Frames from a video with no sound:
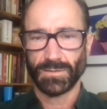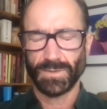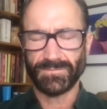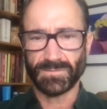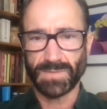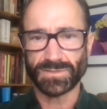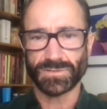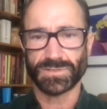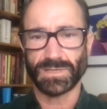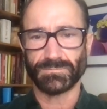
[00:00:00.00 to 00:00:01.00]
We even
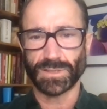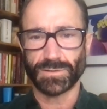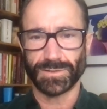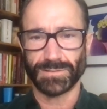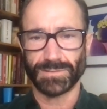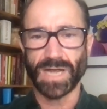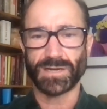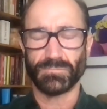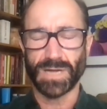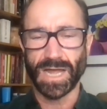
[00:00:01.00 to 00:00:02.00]
measure something called the
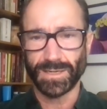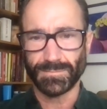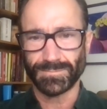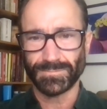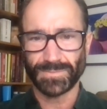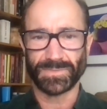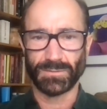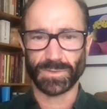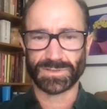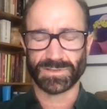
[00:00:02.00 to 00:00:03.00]
microbiome,
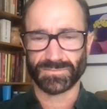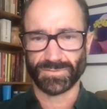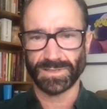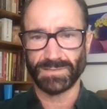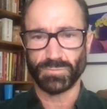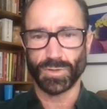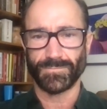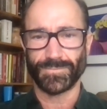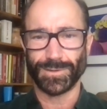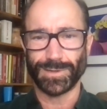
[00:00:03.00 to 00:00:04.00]
which is really
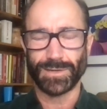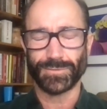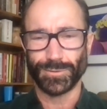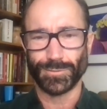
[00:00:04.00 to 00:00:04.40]
important for your health.